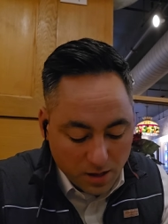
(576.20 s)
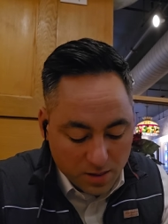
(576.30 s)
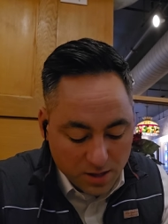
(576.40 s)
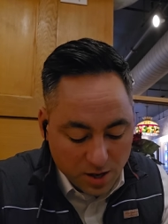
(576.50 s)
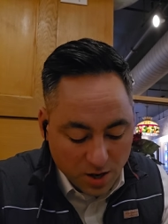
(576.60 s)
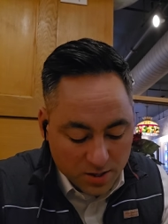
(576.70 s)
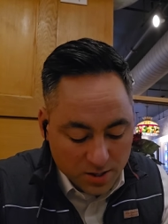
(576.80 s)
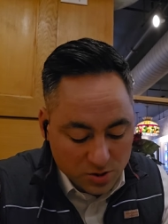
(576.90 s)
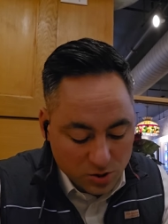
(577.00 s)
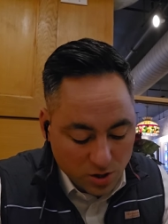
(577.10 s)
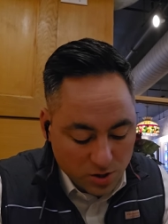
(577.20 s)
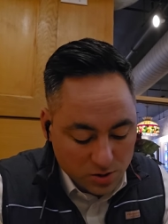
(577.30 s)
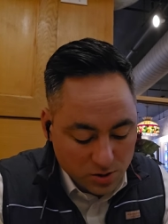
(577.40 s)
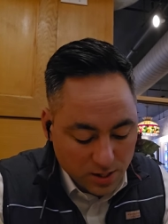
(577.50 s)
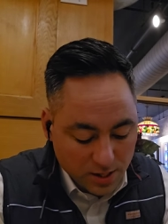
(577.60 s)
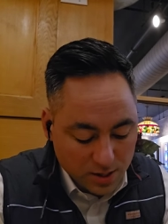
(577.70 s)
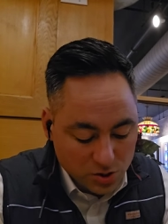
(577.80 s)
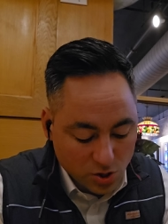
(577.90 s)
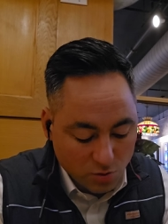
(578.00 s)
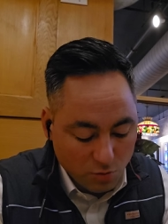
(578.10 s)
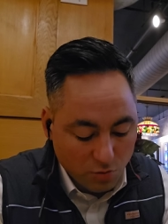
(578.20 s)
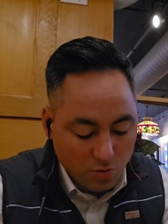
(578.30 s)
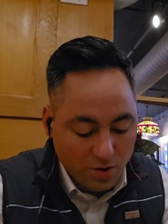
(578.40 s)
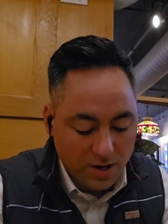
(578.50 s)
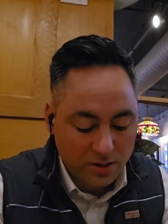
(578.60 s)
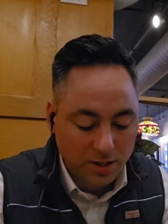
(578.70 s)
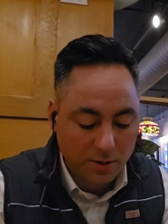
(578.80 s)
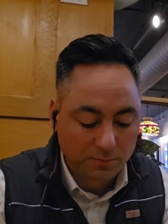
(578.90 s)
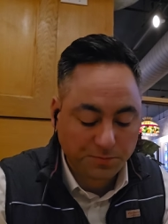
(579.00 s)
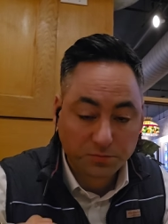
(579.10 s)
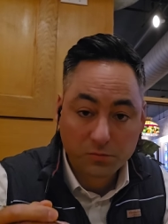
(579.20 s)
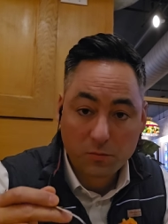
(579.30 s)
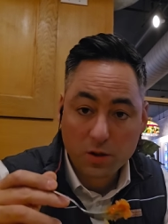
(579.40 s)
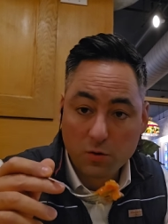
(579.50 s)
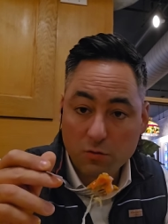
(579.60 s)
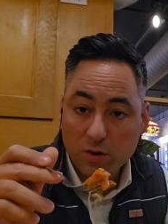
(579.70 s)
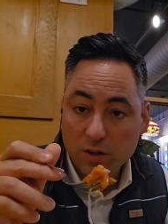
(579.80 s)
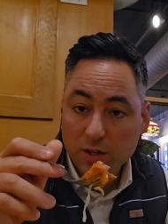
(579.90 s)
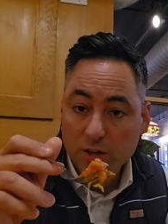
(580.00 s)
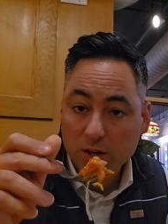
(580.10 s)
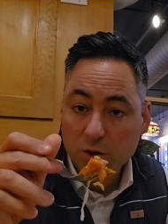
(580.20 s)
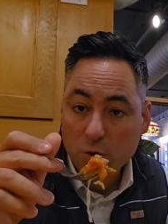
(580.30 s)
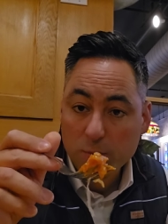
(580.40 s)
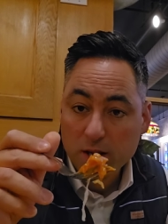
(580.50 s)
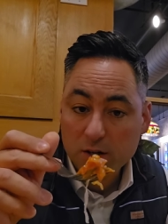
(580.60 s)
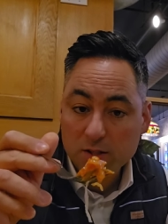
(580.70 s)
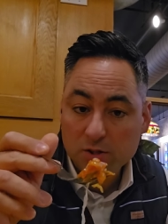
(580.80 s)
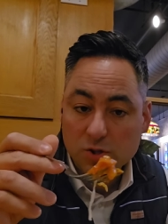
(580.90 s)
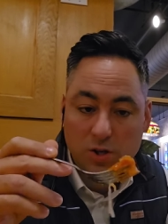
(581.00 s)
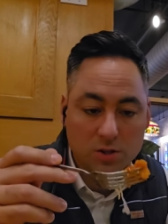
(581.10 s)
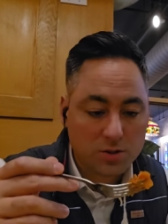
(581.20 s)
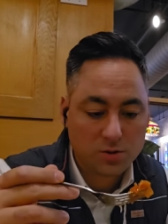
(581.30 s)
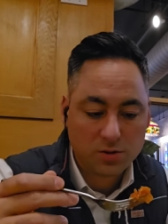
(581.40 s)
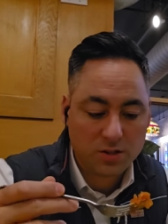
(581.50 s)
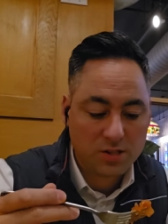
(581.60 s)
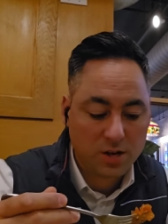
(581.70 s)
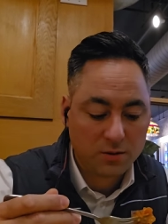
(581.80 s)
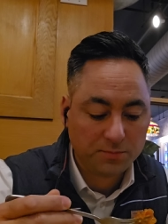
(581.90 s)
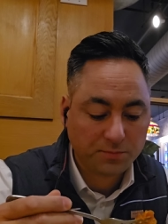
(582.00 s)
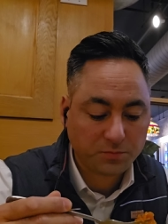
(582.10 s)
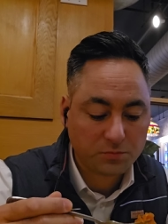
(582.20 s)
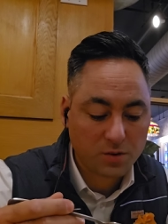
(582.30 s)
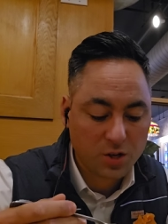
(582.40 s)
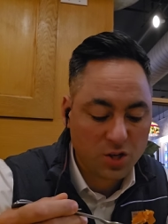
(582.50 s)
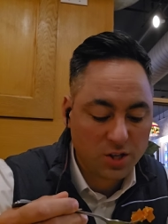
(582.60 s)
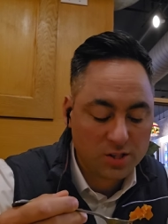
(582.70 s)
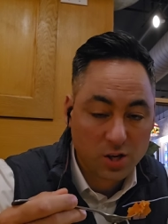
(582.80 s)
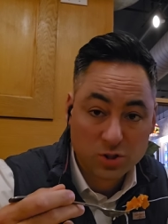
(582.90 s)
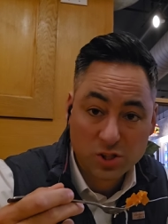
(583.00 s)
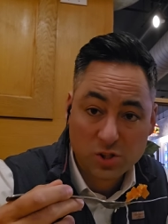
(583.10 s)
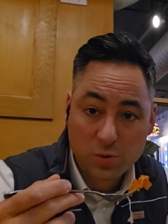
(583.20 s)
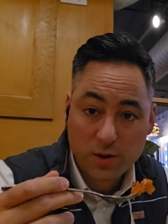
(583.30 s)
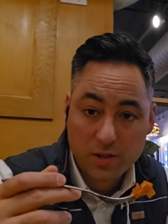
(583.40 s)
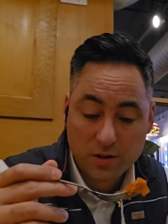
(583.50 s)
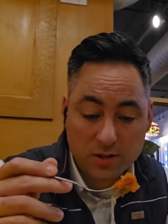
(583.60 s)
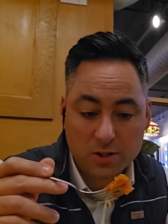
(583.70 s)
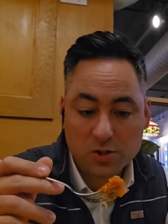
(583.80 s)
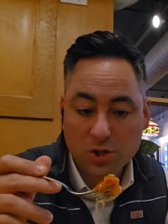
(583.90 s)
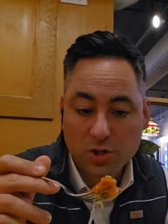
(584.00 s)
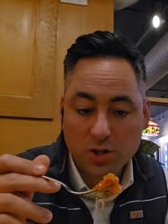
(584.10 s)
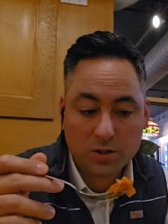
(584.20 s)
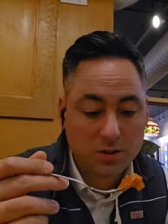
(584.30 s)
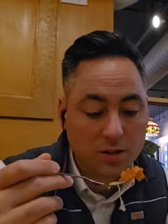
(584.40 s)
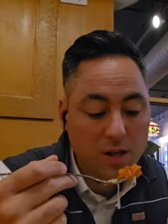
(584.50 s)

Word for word: The onion sauce is really, really good. Homemade onion sauce. You could tell. You could tell just the way the onions are cooked.